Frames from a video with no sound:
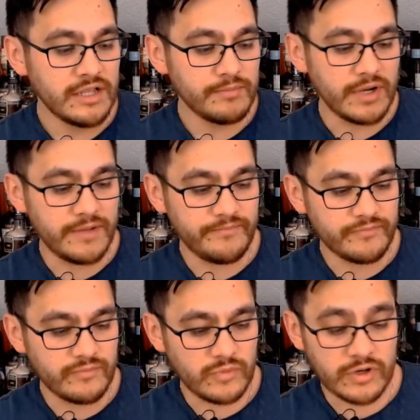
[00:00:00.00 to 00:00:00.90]
but
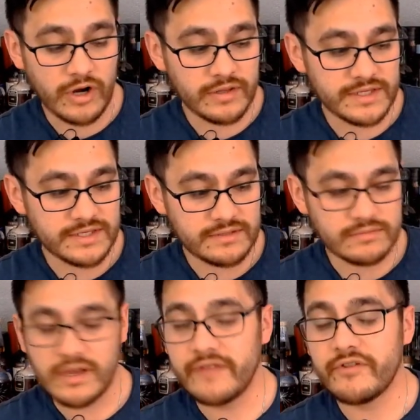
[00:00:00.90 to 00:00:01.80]
Regardless,
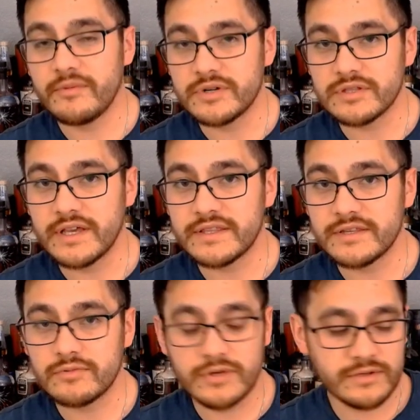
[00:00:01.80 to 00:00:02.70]
I very much like
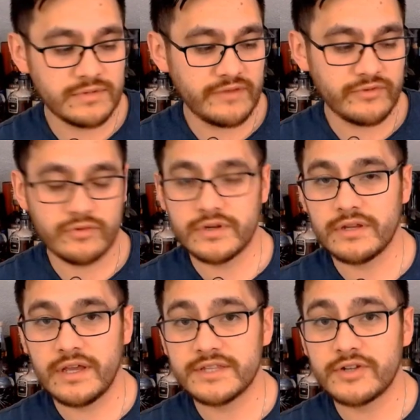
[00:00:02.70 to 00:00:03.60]
this one, even though
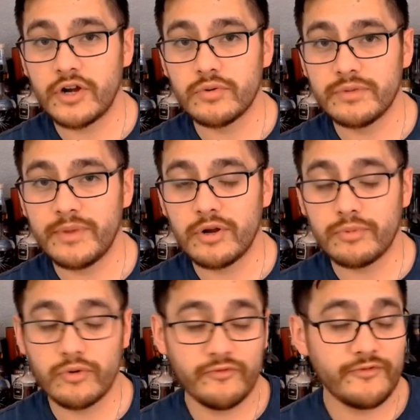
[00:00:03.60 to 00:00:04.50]
I started with the barrel
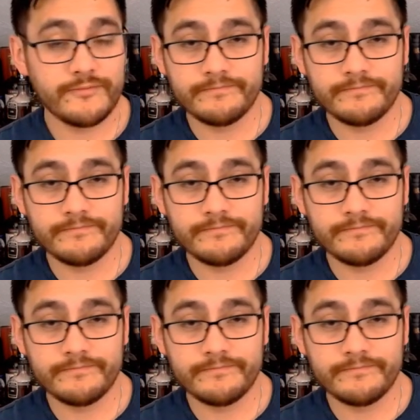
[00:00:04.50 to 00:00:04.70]
proof.